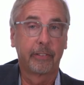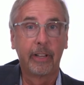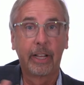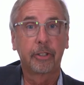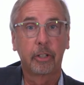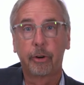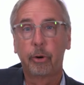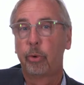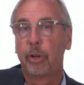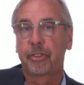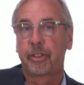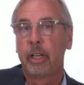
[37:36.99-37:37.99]
And that's a little
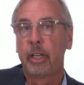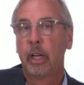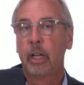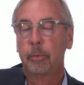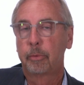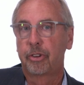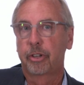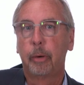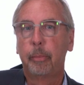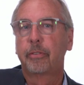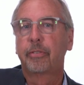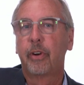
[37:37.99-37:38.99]
risky because you're going to
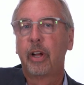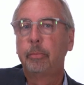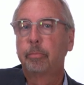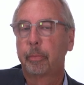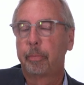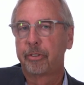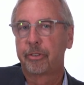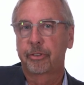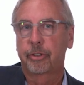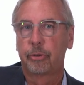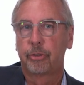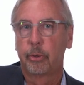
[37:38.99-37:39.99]
be afraid blood pressures
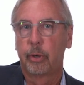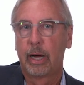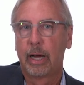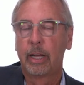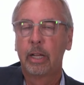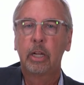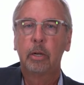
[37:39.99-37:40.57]
go too high.